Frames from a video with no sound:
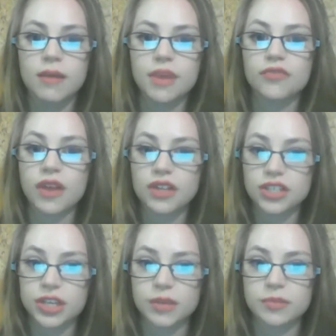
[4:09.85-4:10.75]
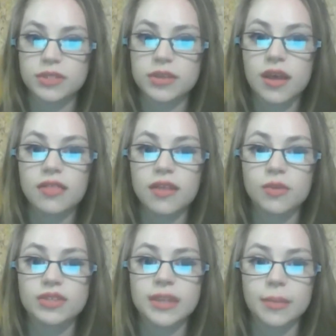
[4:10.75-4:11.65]
made friendships, then
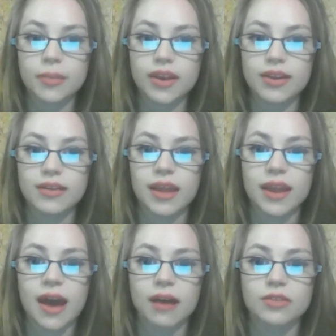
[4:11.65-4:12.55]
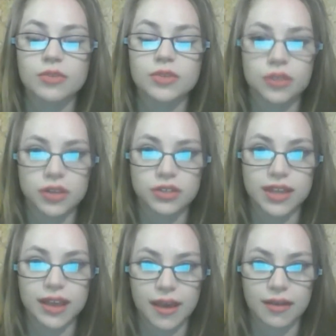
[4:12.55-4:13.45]
were separated and housed with strangers
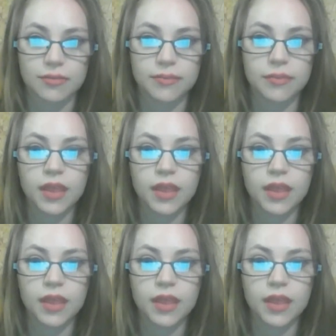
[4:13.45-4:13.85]
again.